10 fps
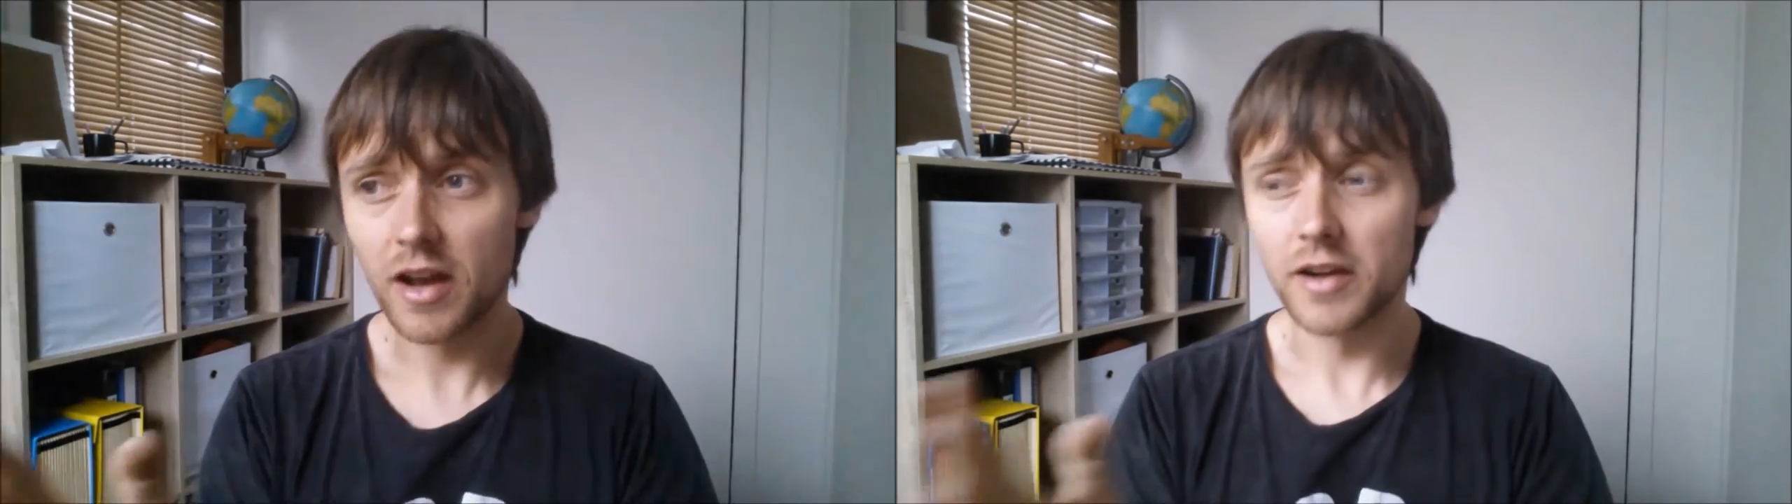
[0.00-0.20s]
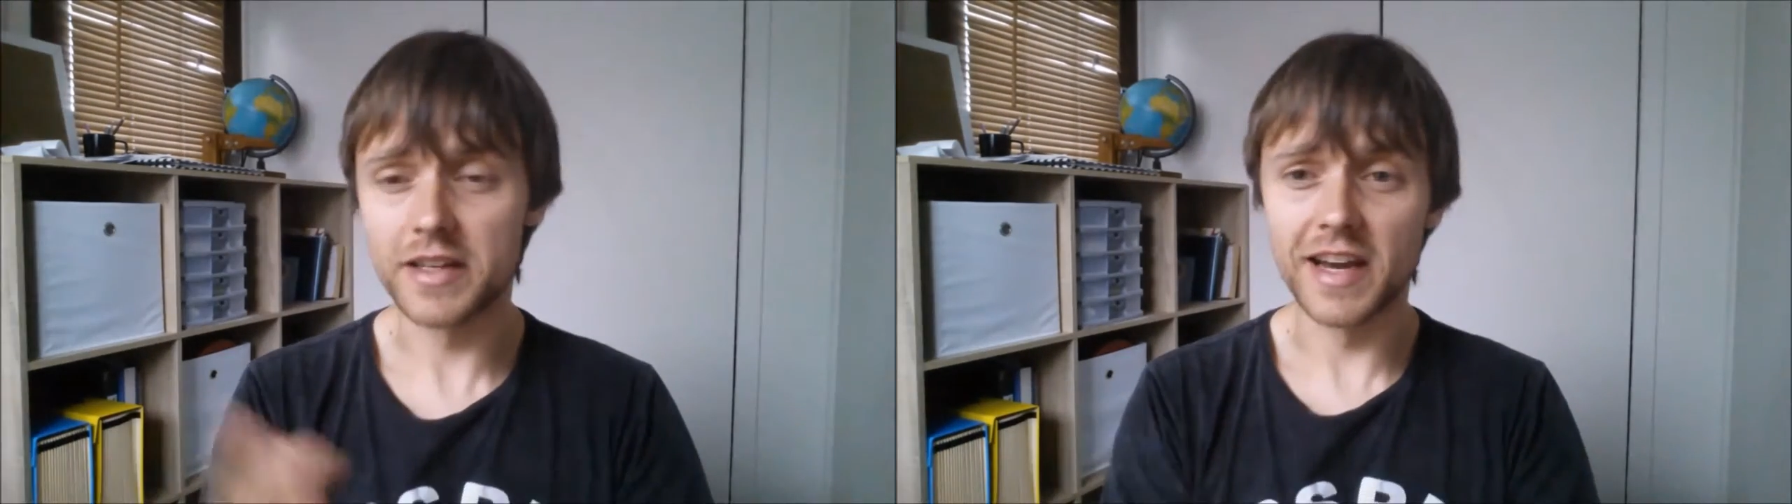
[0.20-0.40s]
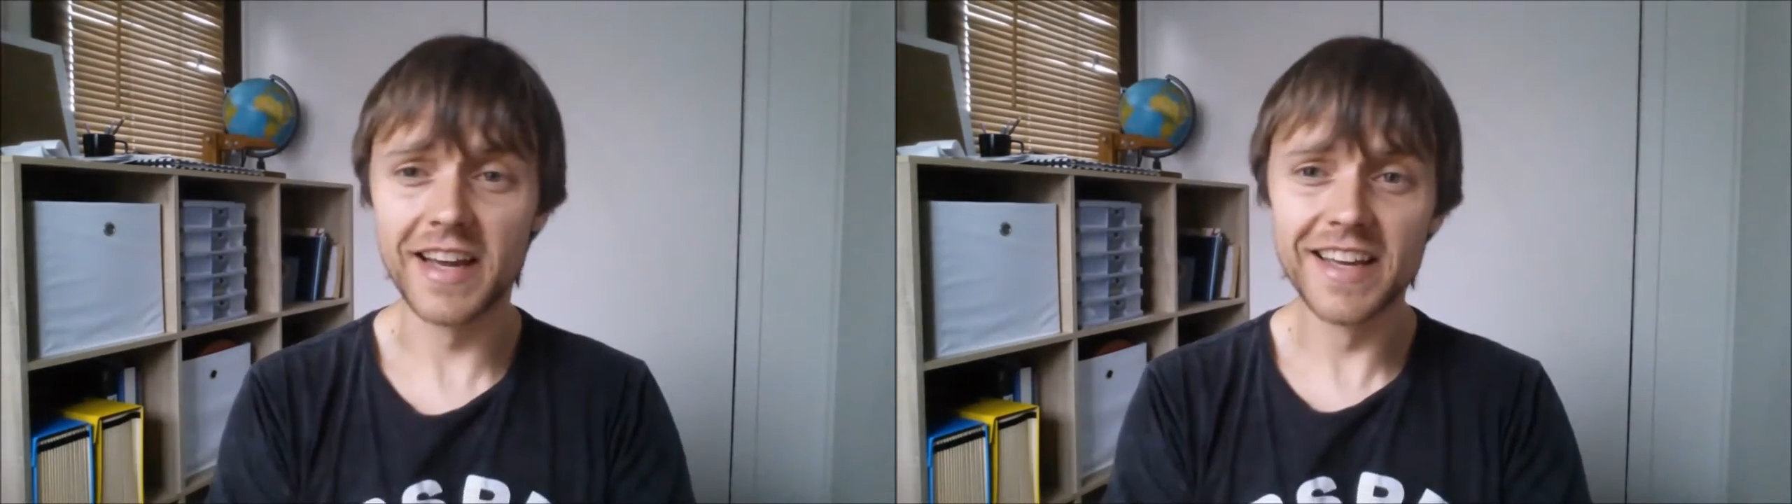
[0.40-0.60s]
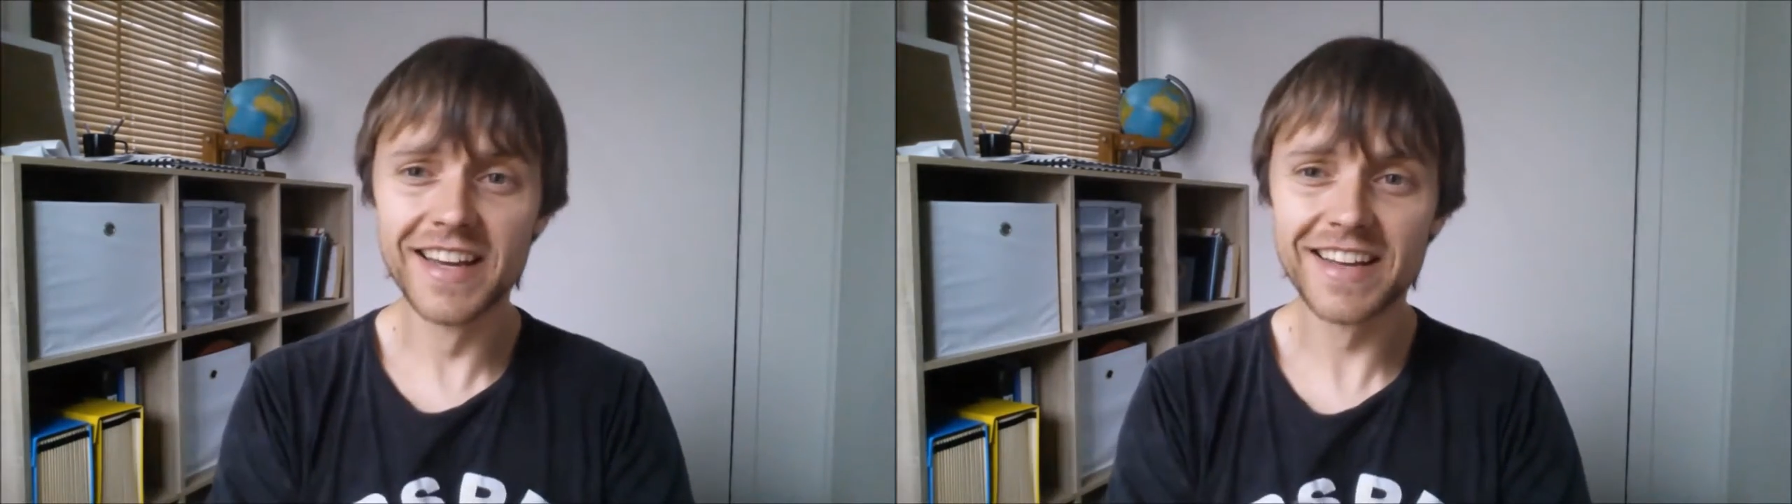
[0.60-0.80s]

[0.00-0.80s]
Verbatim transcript: okay?